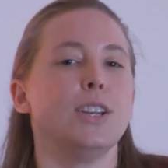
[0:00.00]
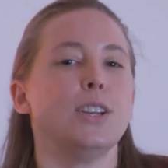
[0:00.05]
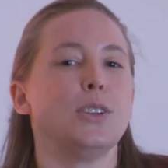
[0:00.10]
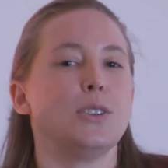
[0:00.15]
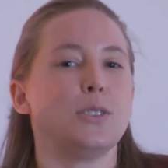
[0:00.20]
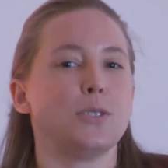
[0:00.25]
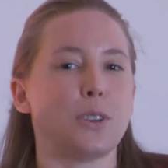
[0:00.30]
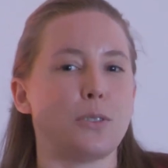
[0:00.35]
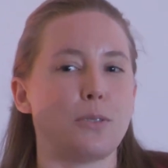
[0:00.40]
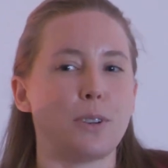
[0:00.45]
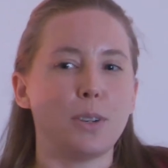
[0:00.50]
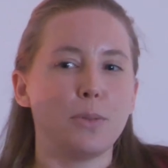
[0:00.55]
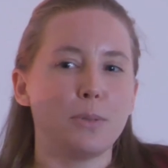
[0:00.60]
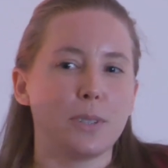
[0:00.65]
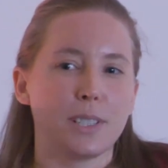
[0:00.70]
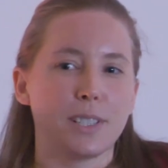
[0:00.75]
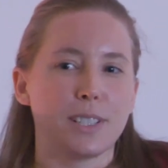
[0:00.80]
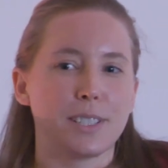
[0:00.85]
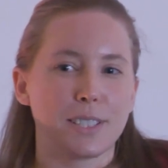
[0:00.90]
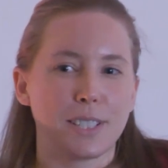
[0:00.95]
So if
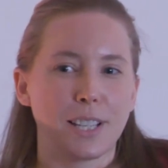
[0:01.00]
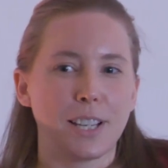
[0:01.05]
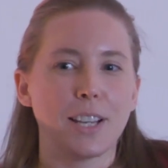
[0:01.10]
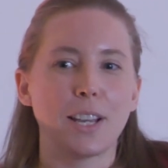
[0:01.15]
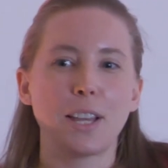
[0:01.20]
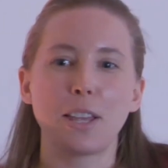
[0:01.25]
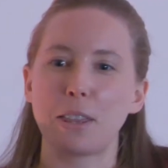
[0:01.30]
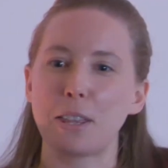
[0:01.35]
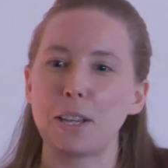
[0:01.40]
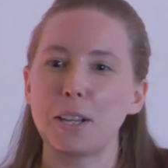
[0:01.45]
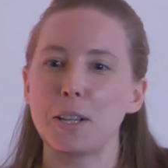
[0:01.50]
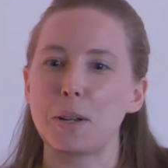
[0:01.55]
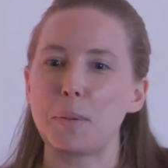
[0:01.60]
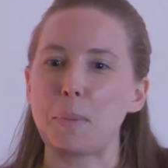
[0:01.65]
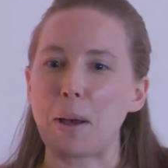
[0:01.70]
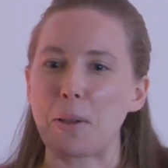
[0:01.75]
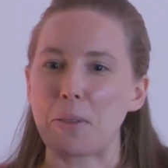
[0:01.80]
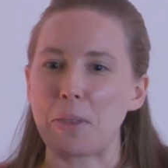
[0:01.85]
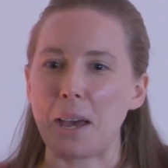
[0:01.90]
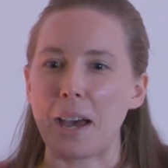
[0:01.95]
anyone is thinking
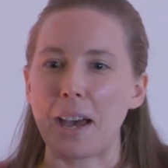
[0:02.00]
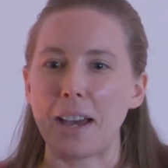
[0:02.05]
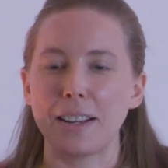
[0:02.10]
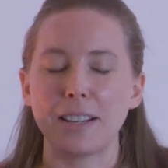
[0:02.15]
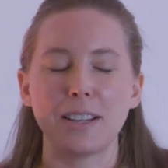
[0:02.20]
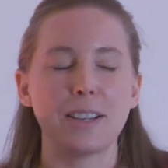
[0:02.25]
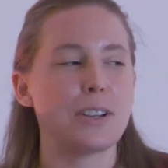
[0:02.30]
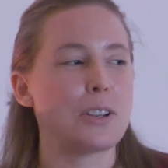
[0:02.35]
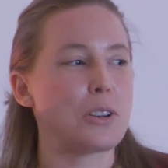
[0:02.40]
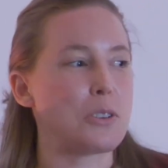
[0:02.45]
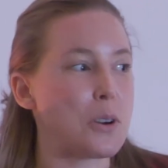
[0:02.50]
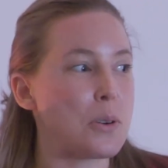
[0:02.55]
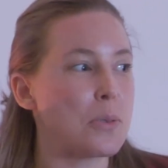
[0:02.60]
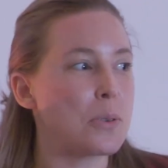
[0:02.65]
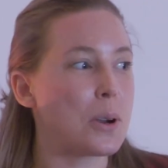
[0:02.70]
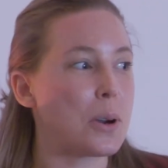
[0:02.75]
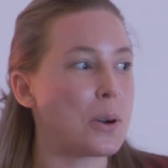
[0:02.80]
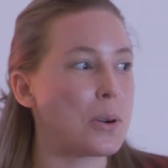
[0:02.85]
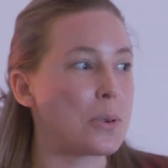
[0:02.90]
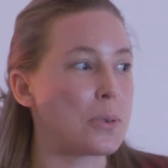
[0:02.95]
about that, no
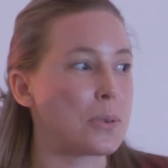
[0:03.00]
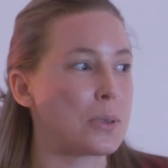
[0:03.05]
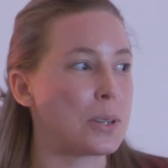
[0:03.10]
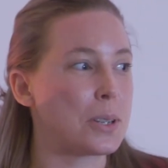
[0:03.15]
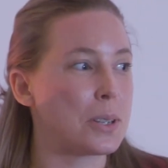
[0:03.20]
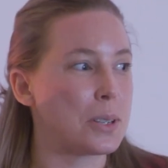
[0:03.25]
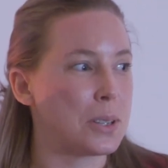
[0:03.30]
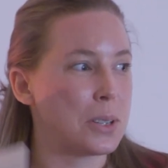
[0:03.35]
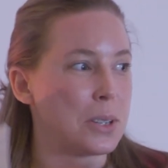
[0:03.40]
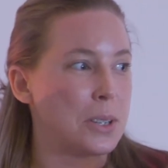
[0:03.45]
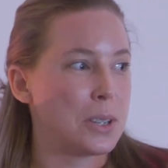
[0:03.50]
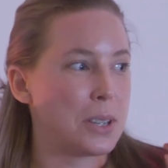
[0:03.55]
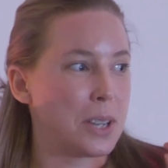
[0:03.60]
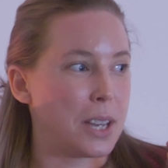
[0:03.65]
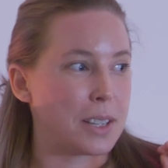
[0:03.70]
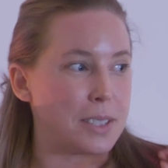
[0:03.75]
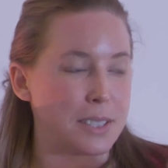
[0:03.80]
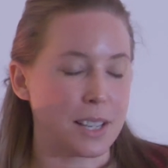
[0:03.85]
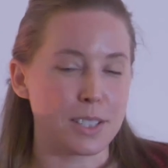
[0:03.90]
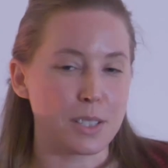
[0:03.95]
code,
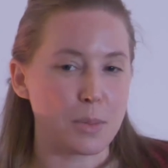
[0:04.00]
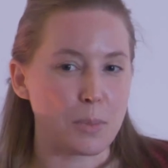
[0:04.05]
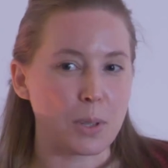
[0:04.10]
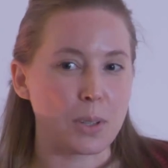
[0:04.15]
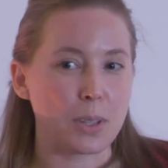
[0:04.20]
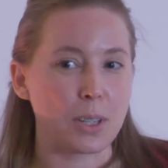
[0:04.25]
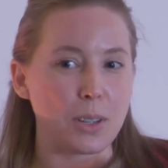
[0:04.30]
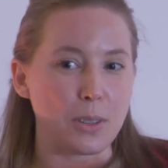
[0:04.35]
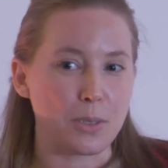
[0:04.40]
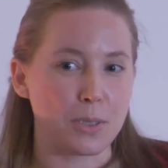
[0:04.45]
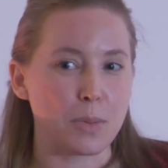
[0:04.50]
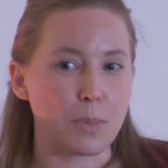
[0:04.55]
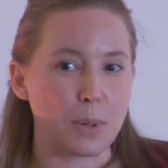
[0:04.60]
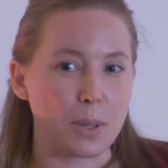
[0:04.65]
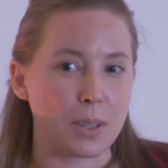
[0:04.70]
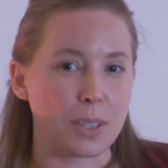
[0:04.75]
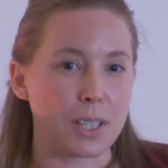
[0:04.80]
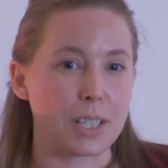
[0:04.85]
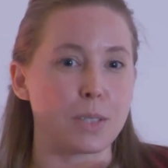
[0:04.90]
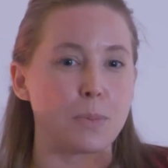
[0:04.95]
accessibility and
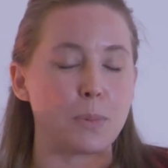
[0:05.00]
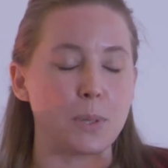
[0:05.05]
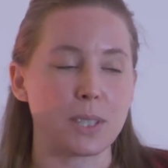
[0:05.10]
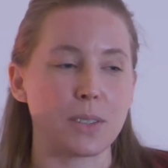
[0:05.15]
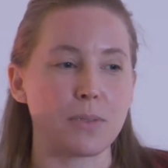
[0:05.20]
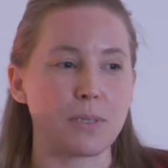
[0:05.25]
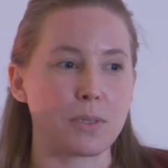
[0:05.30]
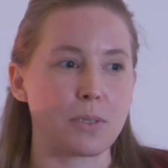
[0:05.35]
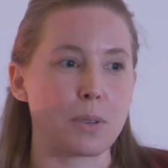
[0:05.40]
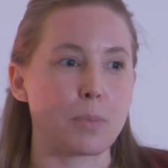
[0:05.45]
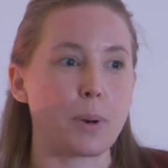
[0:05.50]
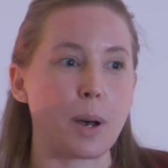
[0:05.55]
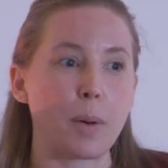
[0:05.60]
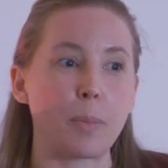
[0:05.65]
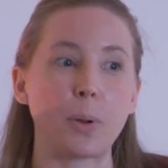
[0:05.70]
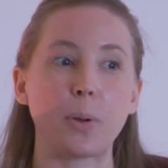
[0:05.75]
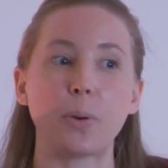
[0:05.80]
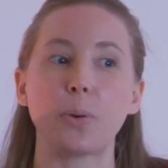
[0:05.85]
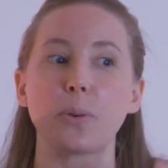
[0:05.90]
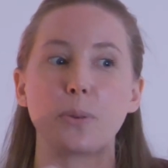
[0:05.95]
usability specific for
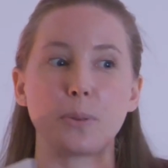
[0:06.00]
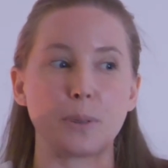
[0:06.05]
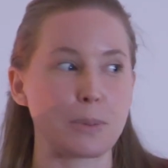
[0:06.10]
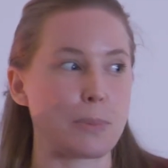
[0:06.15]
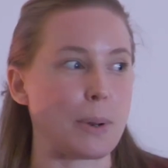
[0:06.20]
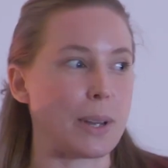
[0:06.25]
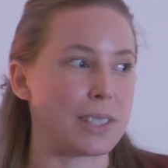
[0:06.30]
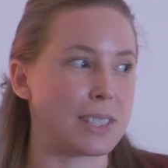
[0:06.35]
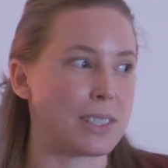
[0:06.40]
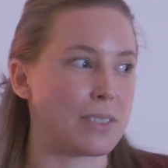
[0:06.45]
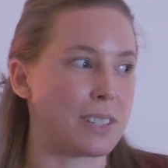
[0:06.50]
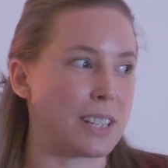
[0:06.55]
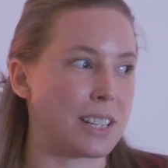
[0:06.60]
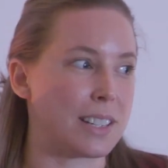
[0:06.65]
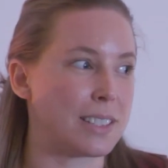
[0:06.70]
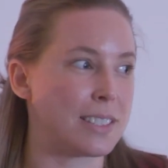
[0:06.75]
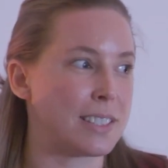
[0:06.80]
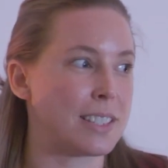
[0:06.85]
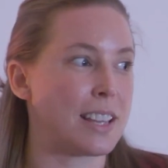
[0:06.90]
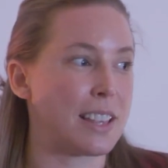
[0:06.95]
Bubble or
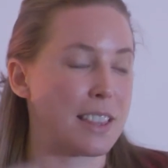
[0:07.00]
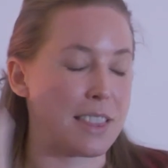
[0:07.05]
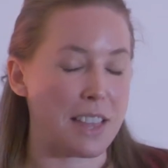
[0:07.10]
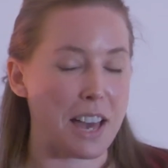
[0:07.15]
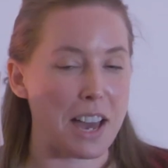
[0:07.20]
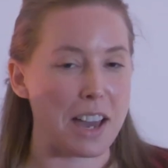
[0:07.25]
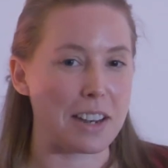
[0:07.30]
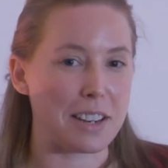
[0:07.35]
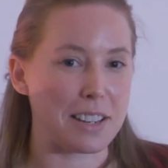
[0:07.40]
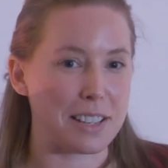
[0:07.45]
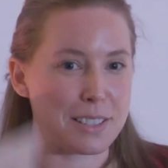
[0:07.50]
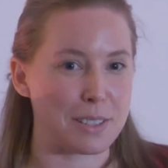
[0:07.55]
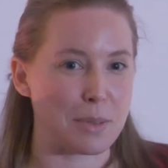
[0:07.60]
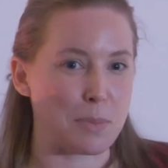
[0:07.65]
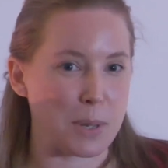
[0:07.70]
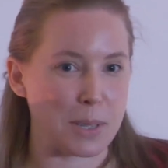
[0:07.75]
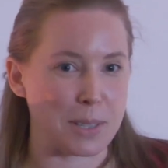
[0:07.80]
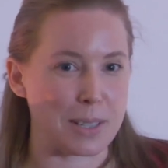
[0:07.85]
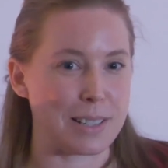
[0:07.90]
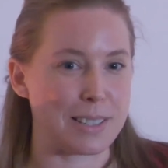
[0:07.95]
responsiveness, that is a
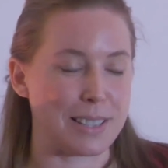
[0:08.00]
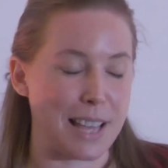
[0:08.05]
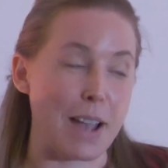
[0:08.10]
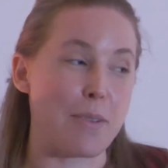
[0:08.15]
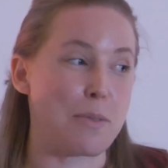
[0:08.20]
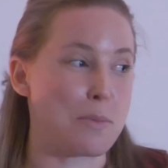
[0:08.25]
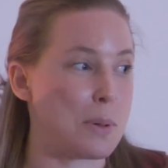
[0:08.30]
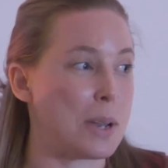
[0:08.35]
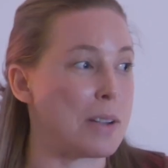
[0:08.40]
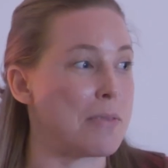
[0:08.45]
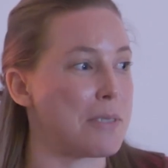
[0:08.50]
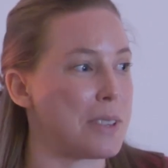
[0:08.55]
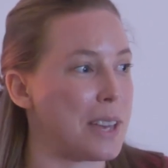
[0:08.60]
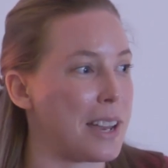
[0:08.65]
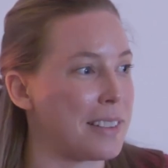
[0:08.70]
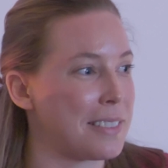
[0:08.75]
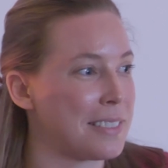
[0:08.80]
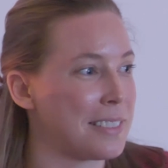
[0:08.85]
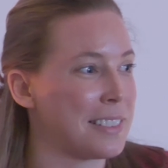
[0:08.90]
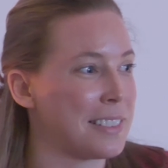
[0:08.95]
business, I would pay for that.